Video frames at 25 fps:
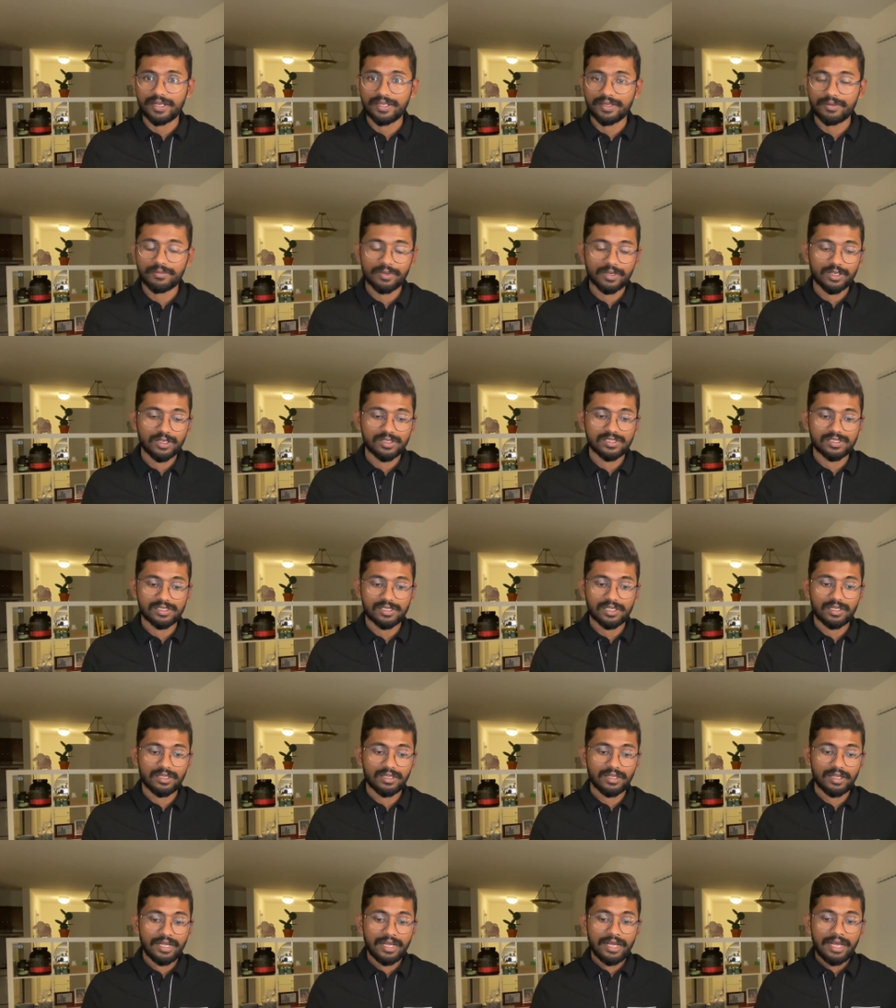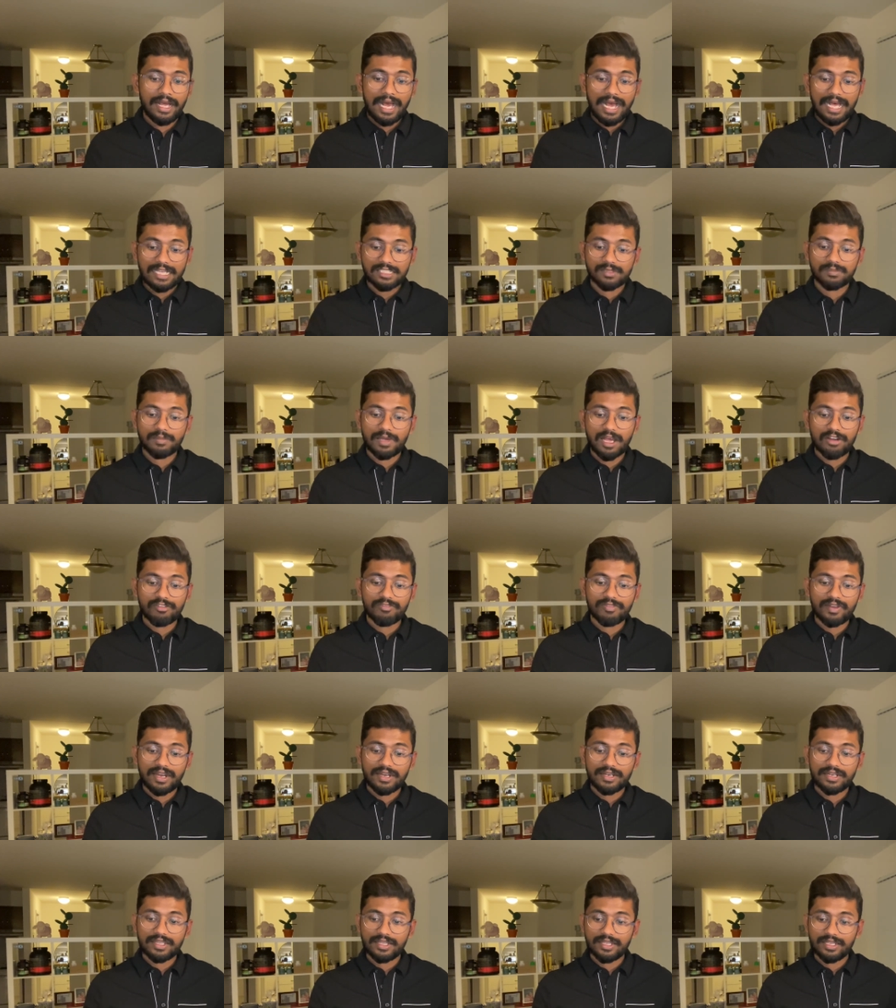Because as a matter of
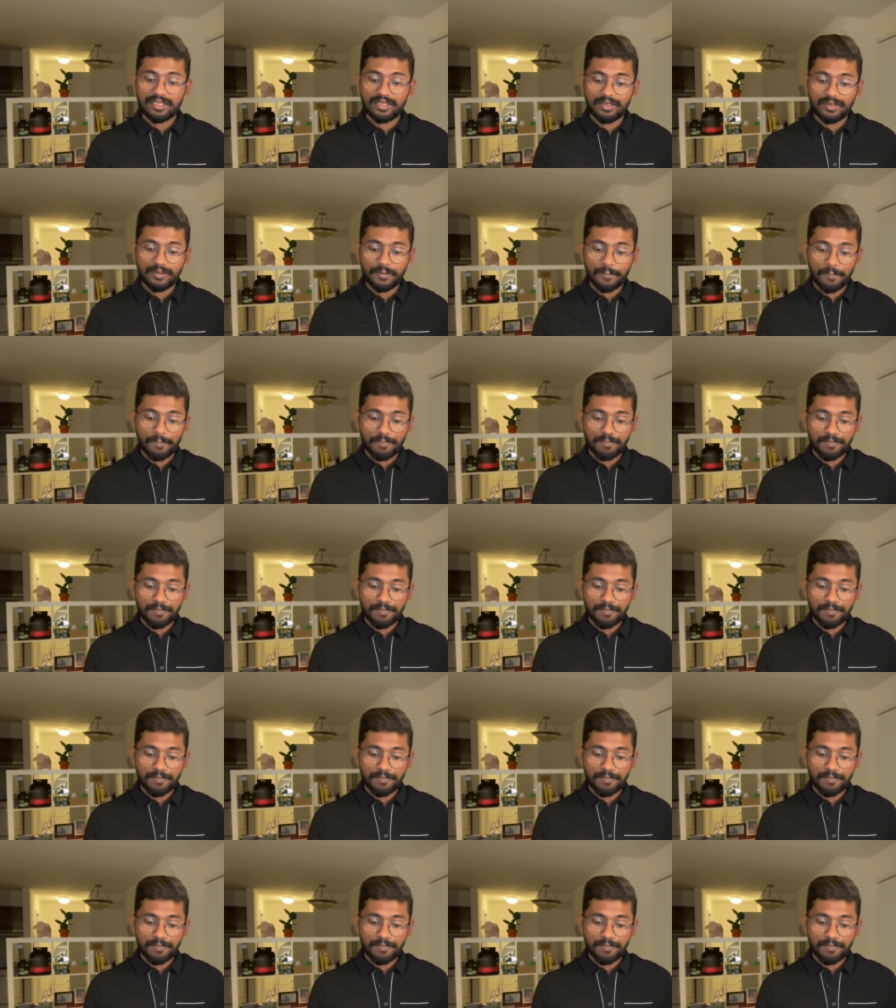fact, in